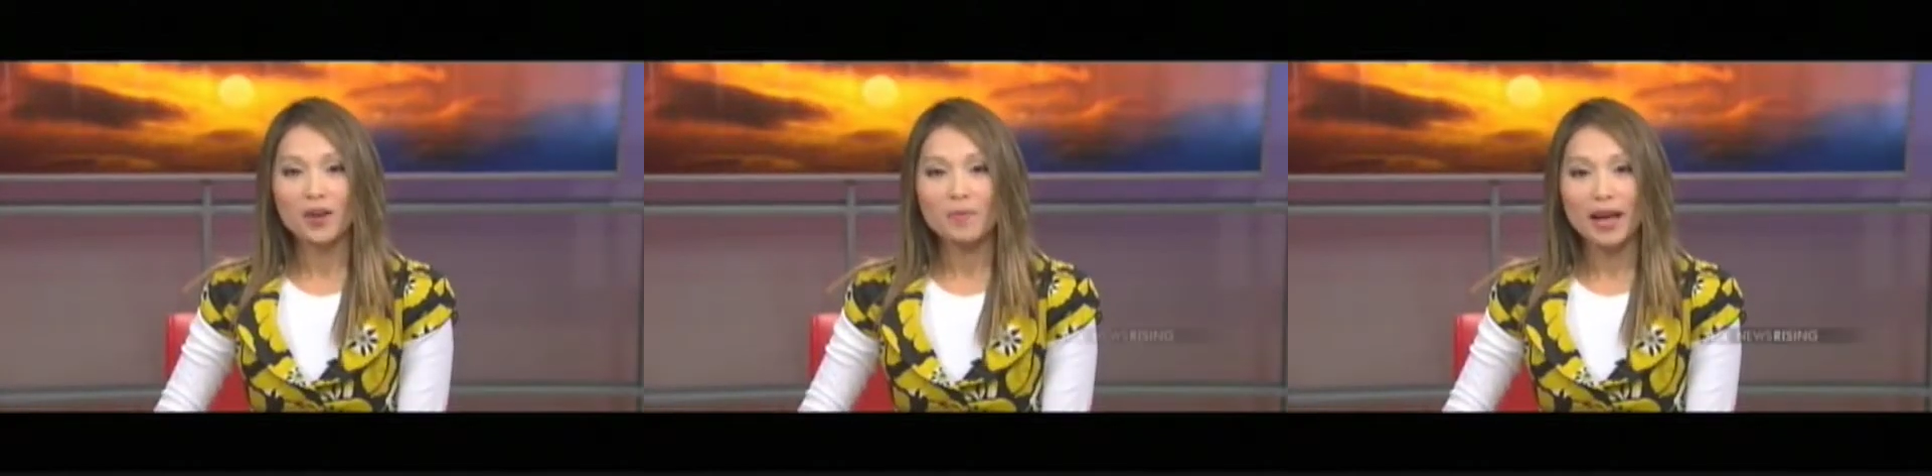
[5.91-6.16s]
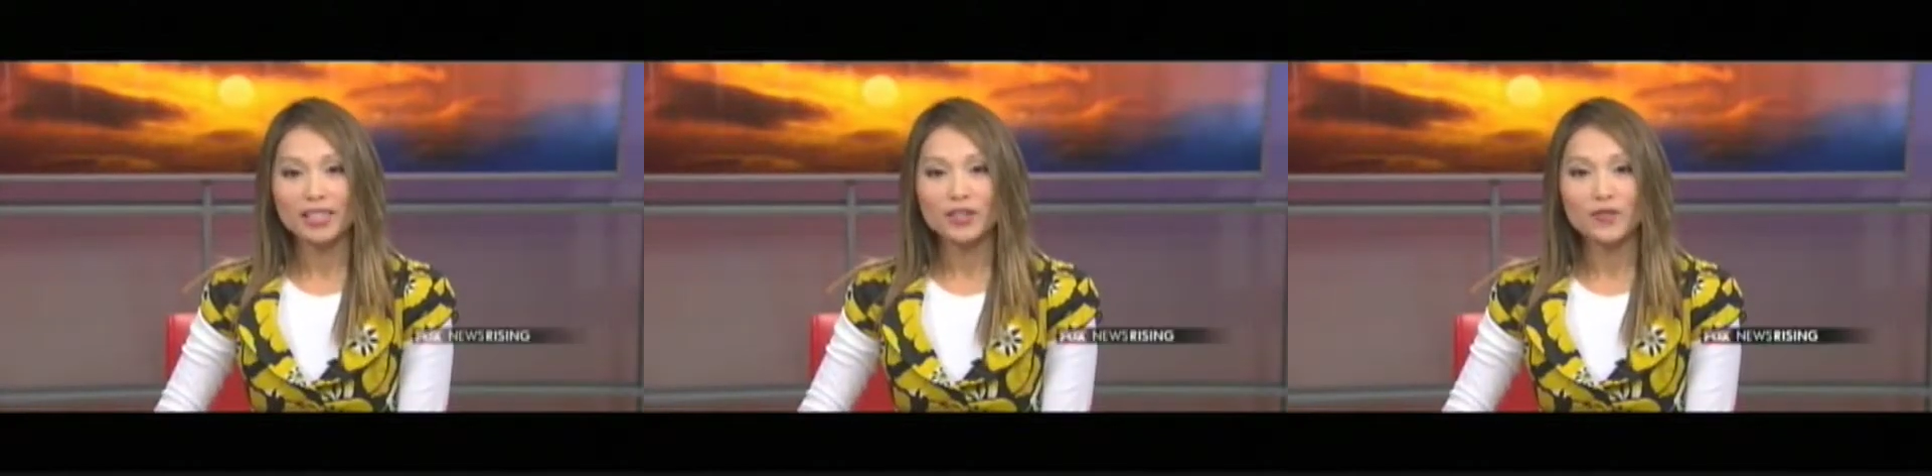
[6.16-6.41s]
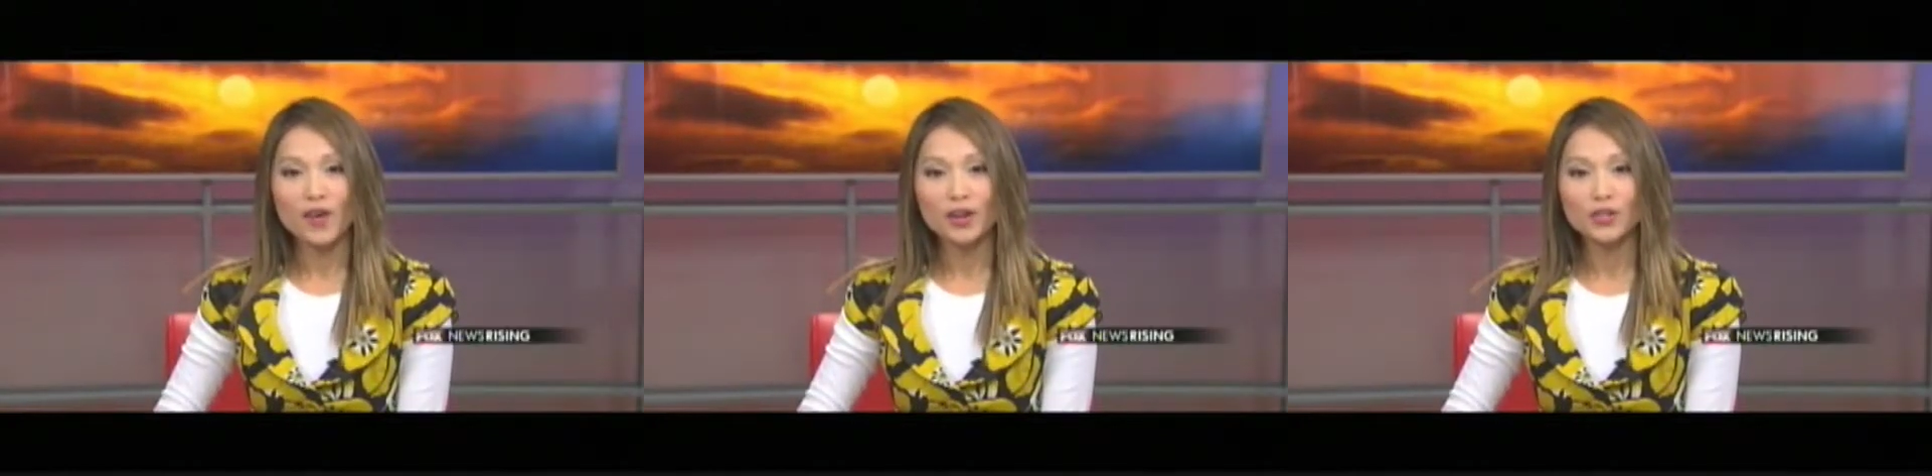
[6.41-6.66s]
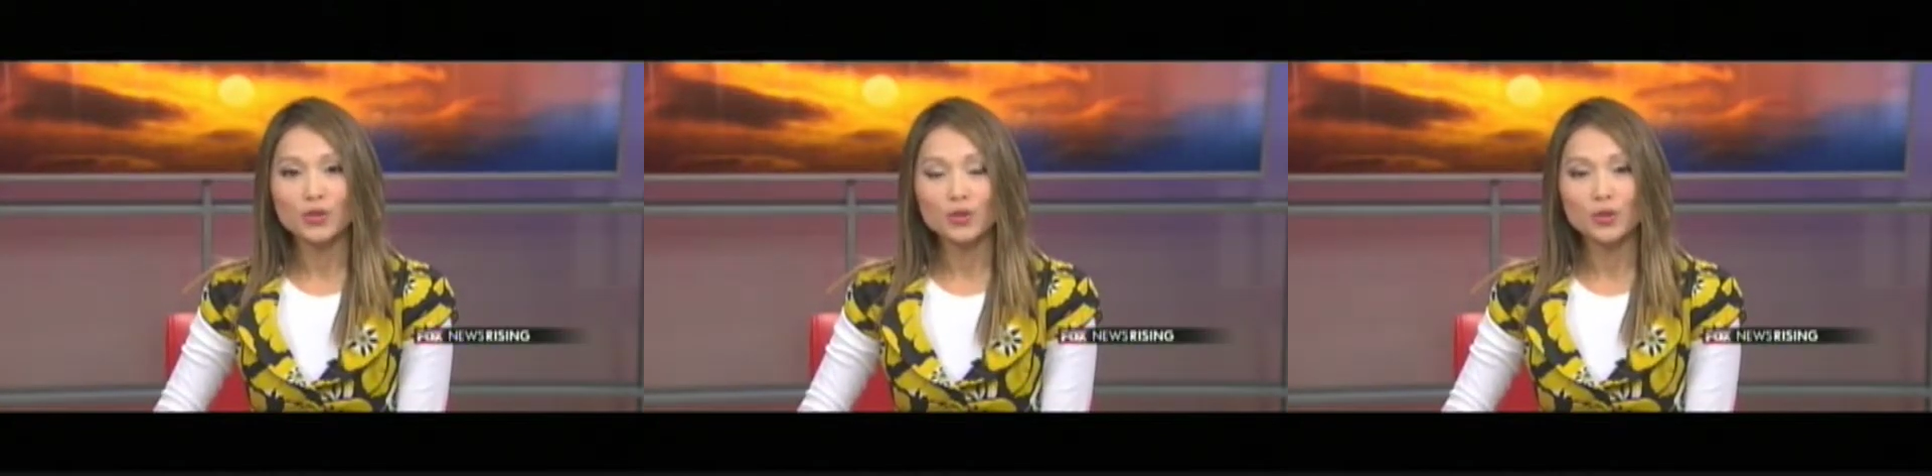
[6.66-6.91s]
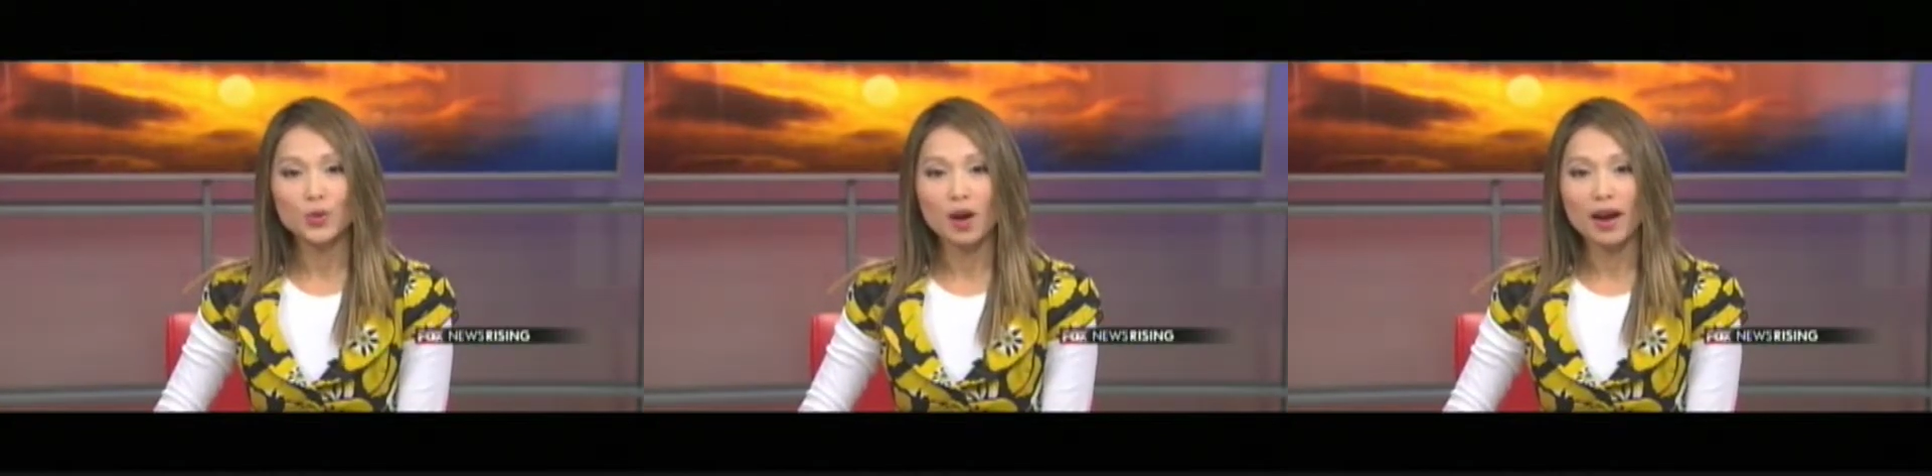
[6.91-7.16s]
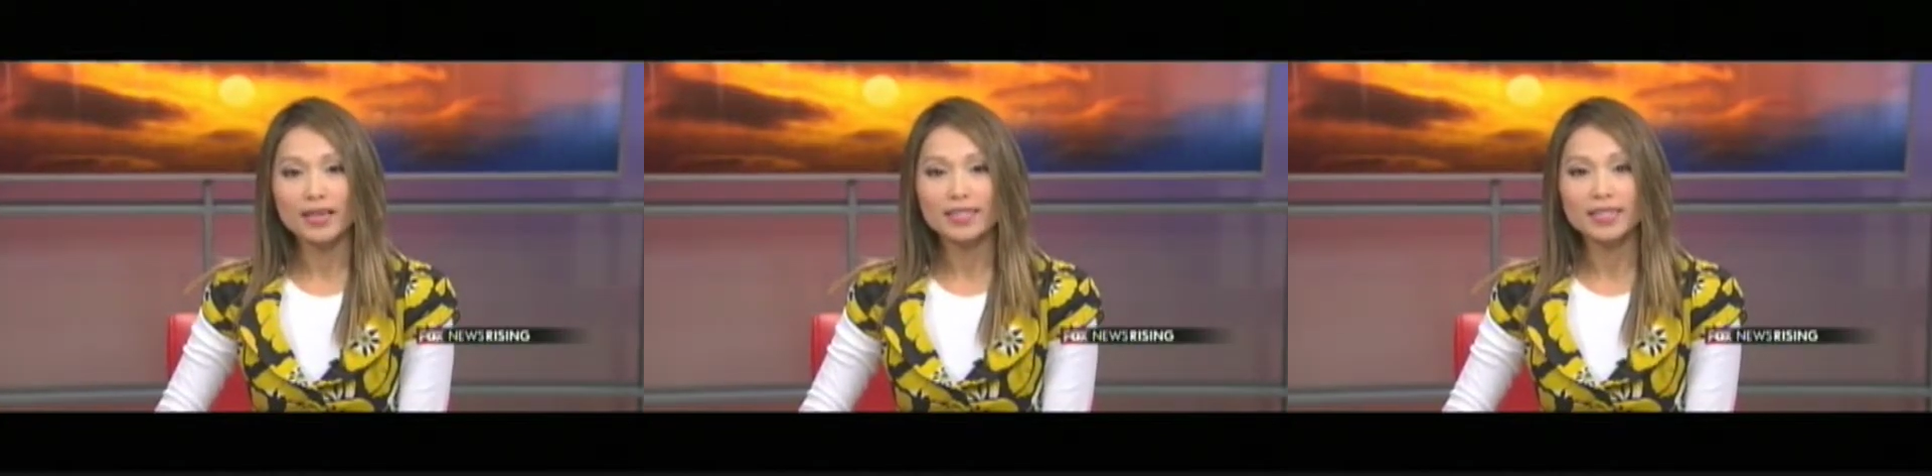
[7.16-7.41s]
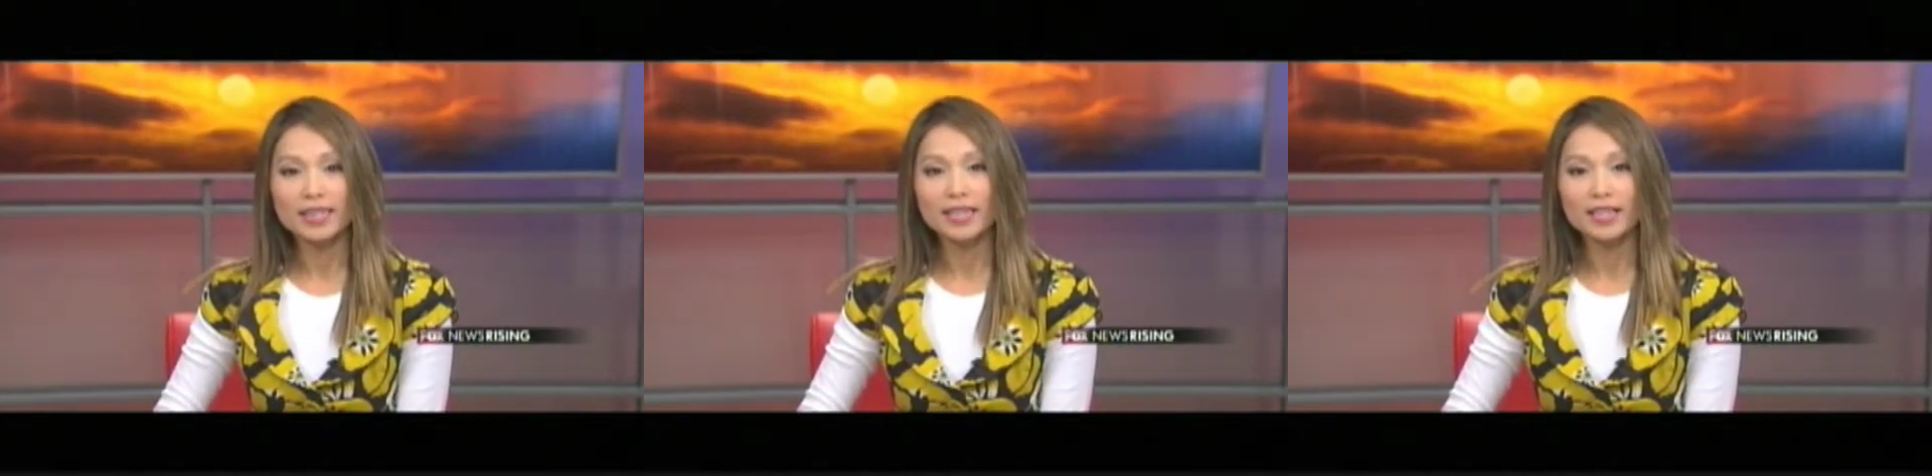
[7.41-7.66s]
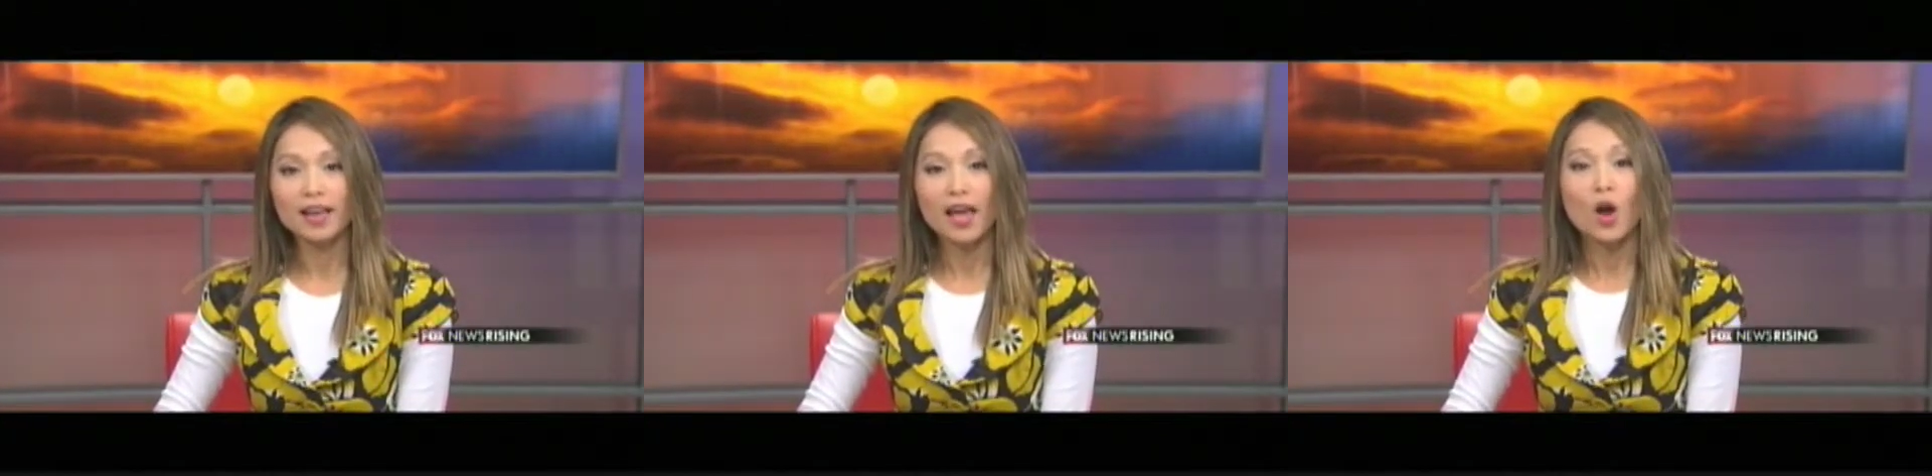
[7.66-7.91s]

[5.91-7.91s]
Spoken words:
Welcome back to Fox News Rising.